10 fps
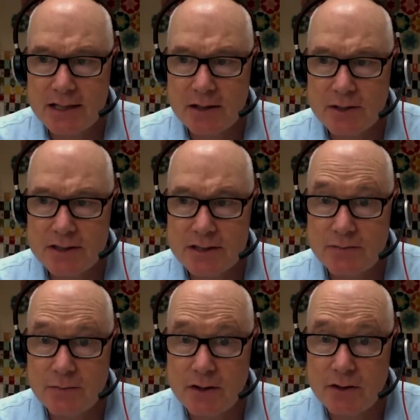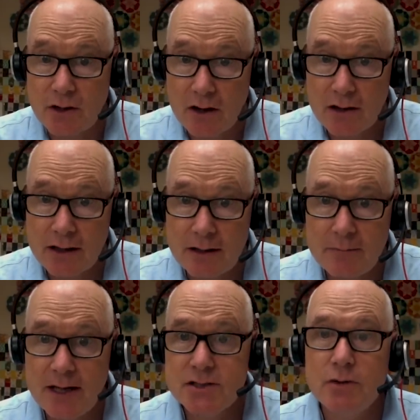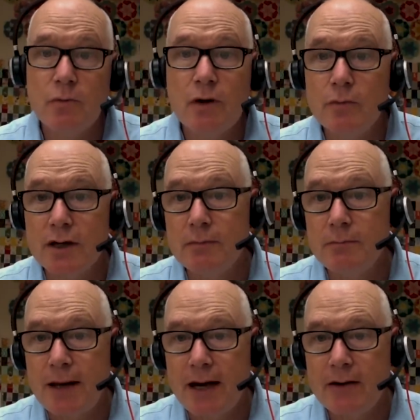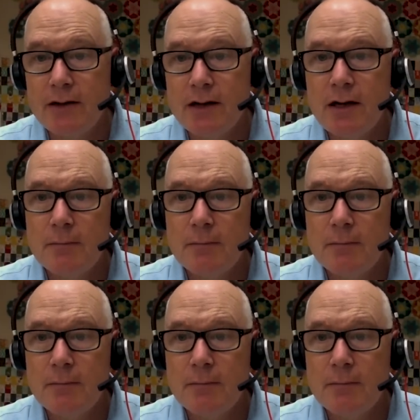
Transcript: sequences from the dog and patient one were compared